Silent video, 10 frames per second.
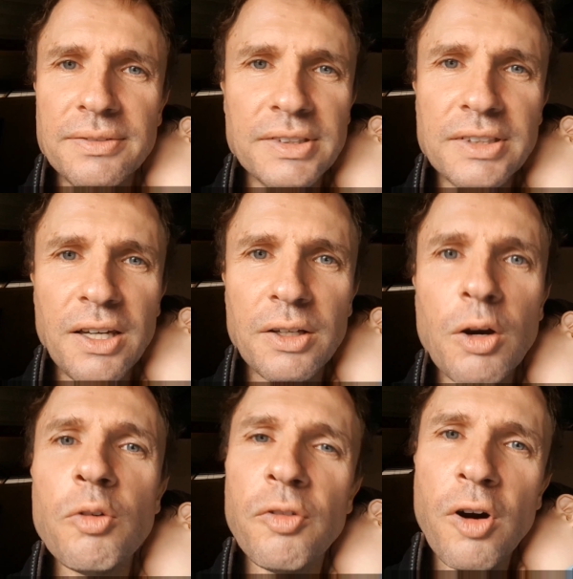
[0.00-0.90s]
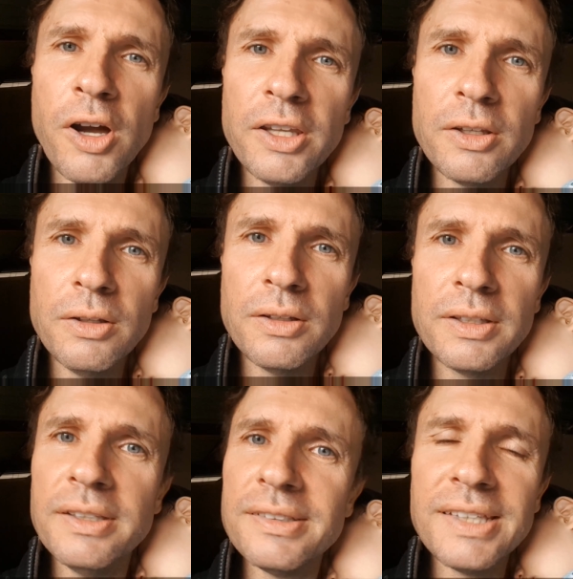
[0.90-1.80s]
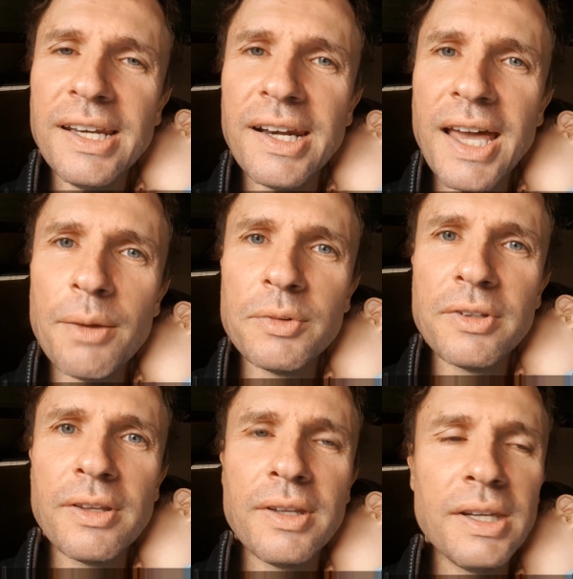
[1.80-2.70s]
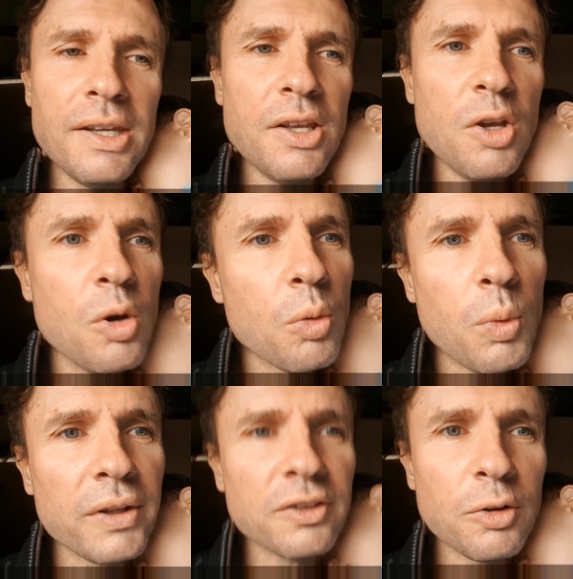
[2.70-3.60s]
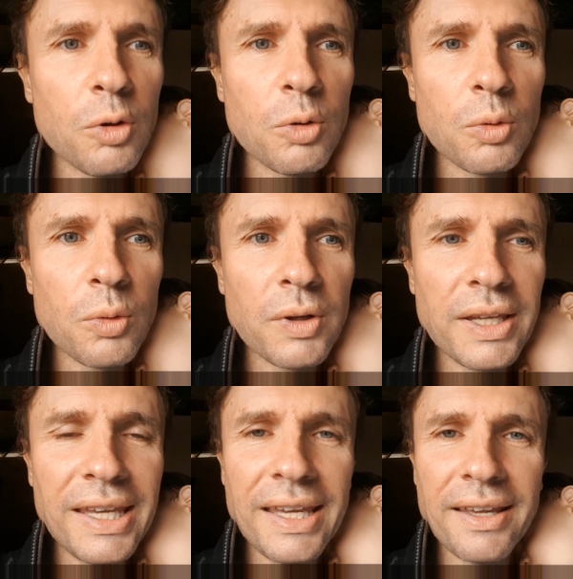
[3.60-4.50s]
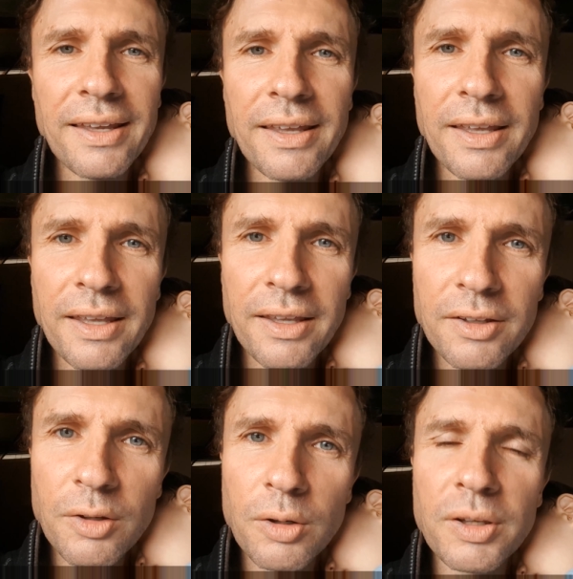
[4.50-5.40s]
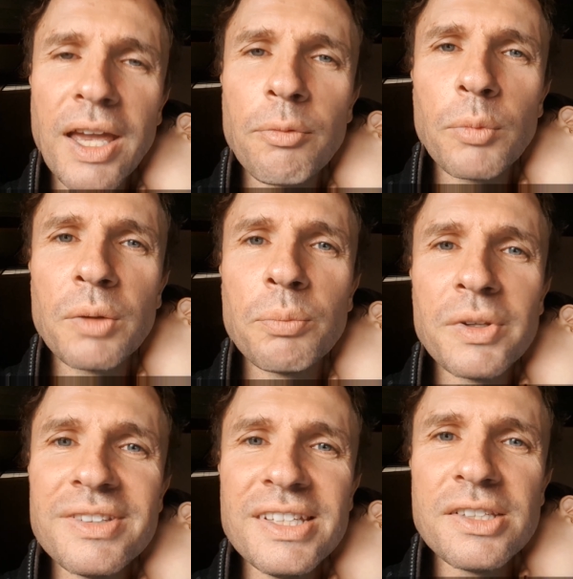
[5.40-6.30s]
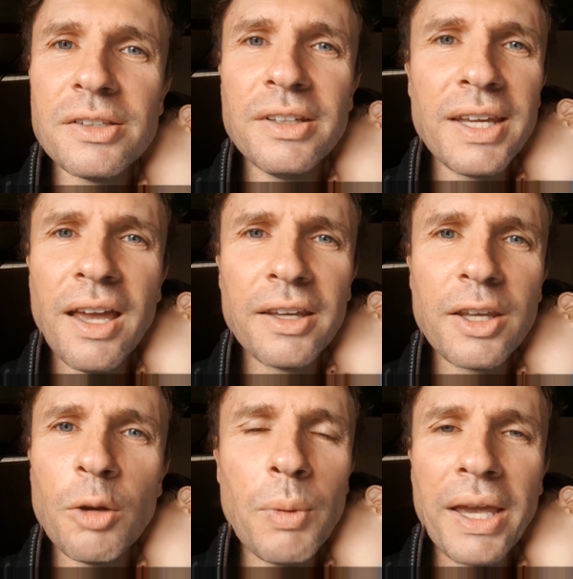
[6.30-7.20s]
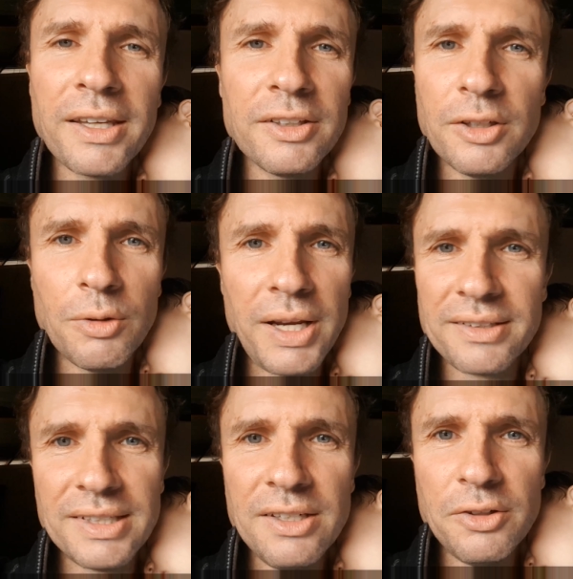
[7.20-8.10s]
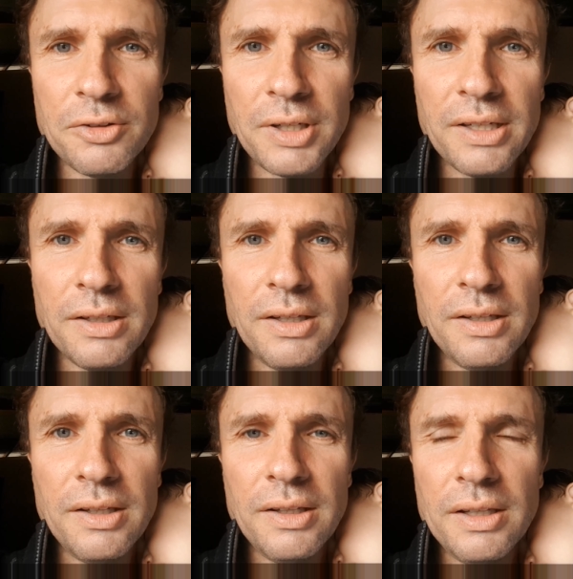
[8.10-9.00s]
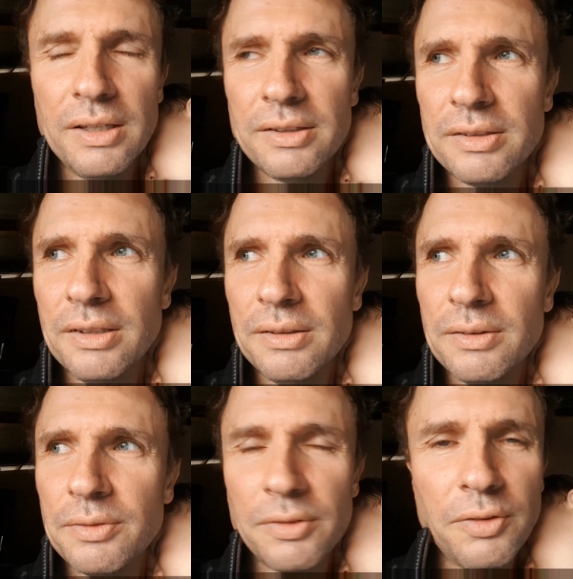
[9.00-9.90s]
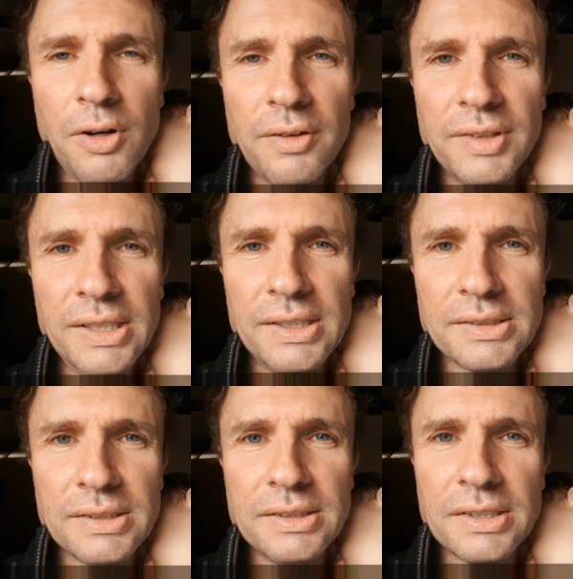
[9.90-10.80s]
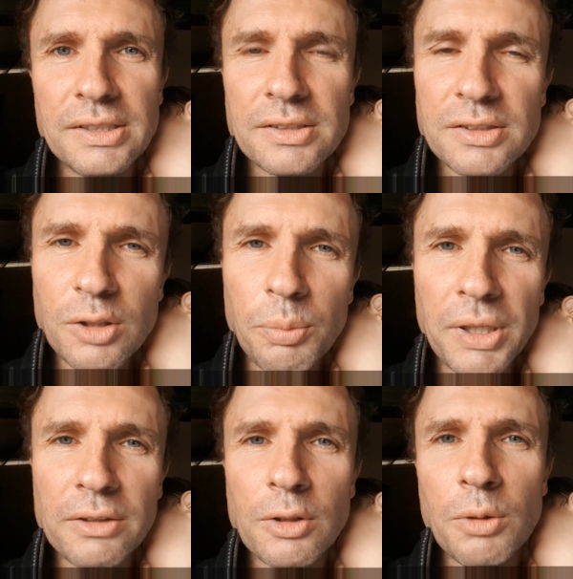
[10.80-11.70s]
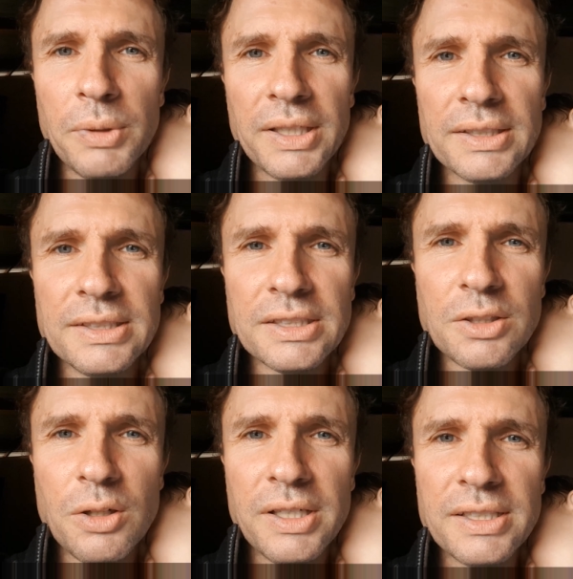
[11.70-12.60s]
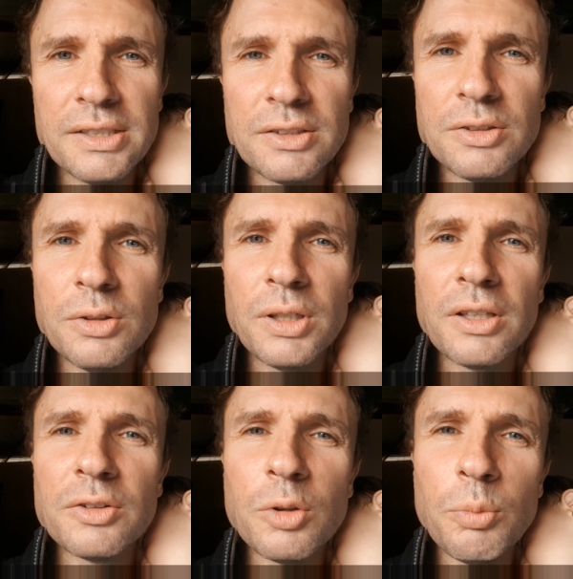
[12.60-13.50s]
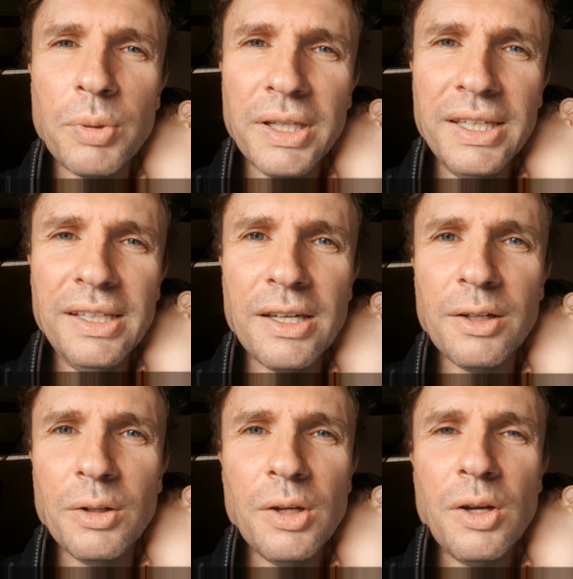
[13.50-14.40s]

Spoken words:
if you don't, I'll fire you. He's set it up so that once you've got a government position, you can't go back into your ex-industry. So for 5 years, he's stopping lobbying. This guy is doing a torpedo